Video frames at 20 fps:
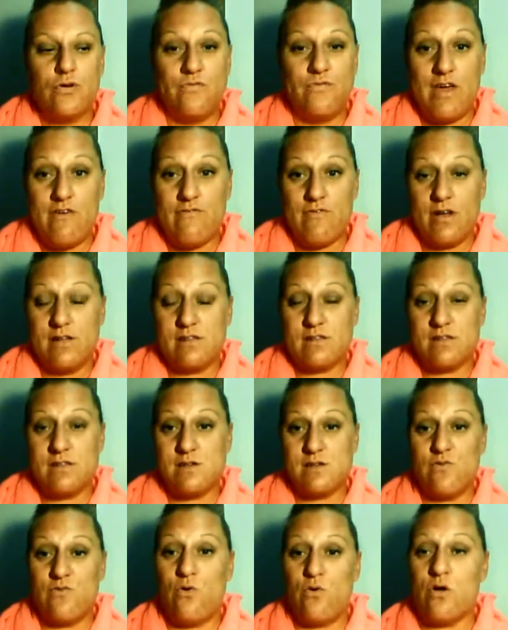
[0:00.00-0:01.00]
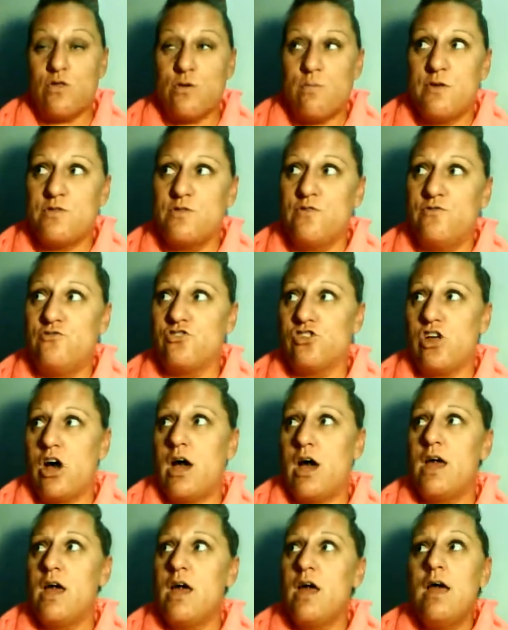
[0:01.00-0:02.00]
favorites for the month of
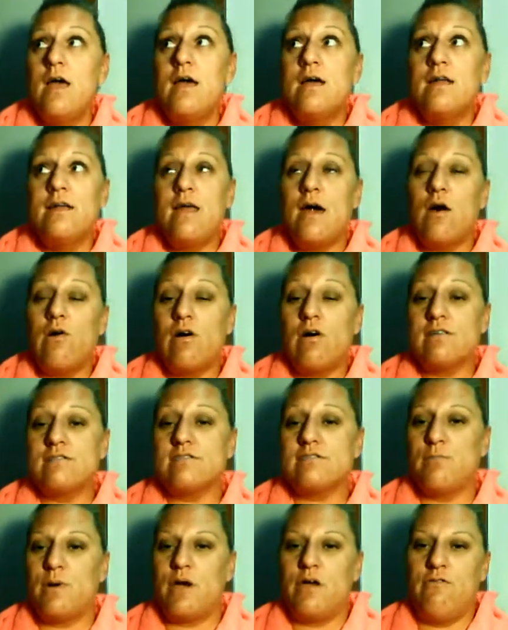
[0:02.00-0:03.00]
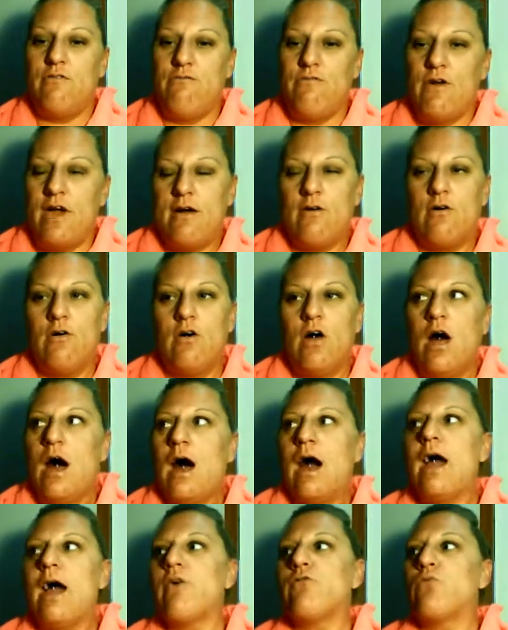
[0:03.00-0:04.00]
July. Now onto my fail.
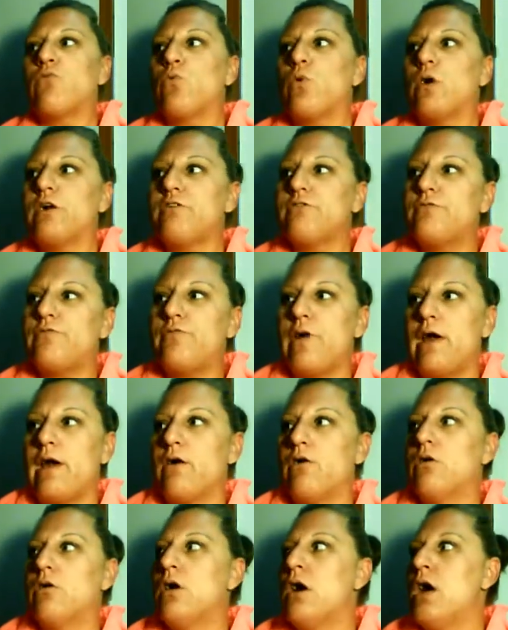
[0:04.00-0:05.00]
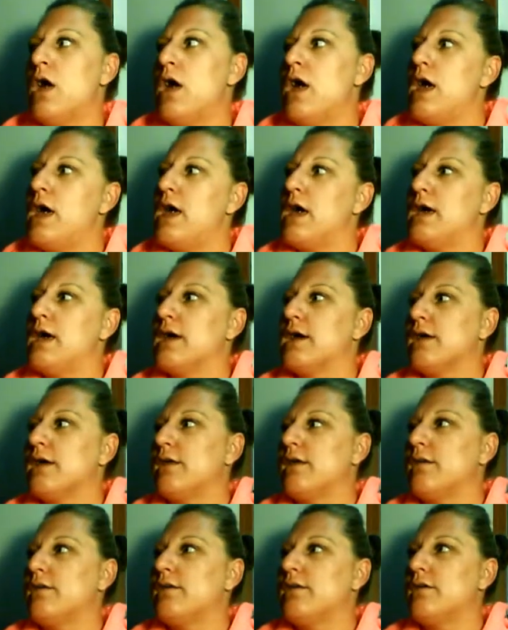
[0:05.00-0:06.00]
I have one fail
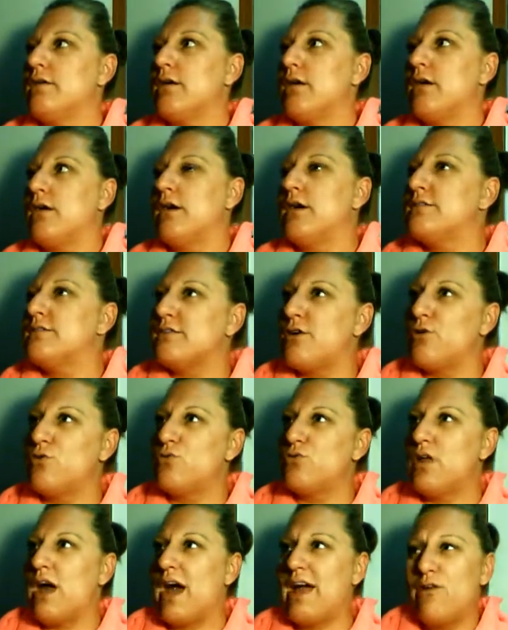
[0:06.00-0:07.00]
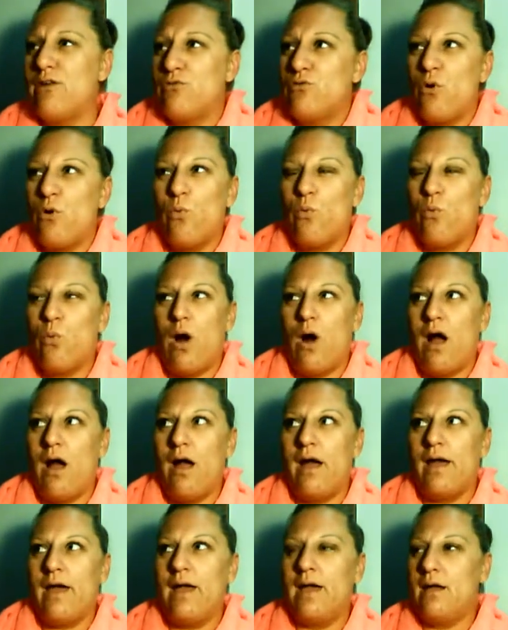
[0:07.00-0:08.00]
and it's on I don't know
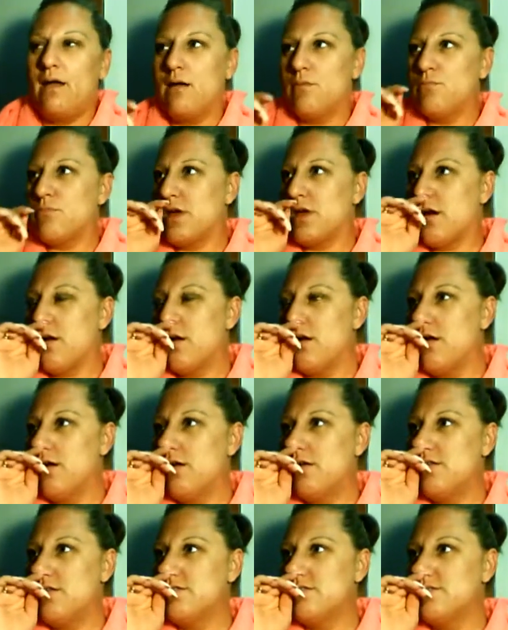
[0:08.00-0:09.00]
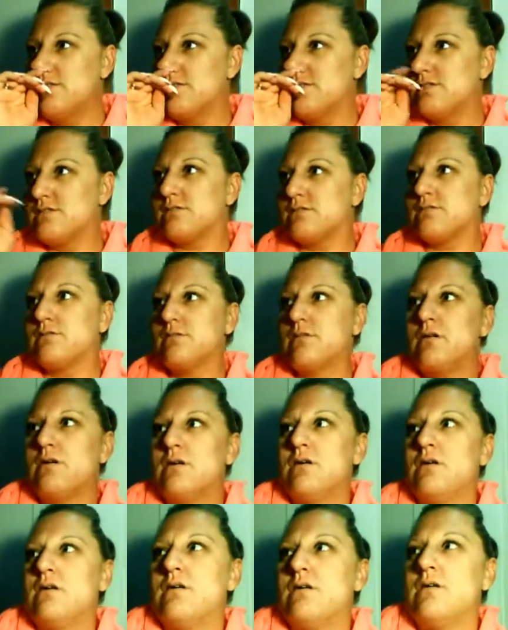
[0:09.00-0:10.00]
why because
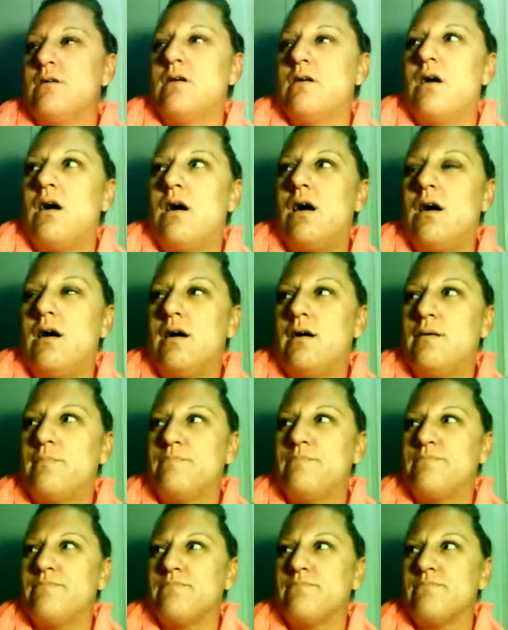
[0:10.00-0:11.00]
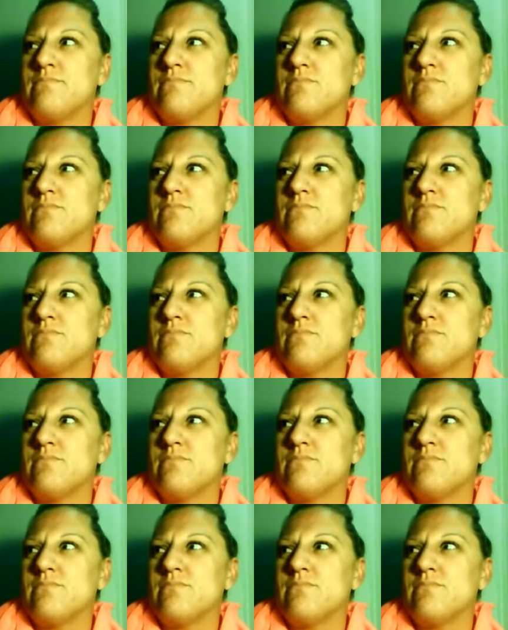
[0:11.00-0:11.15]
um,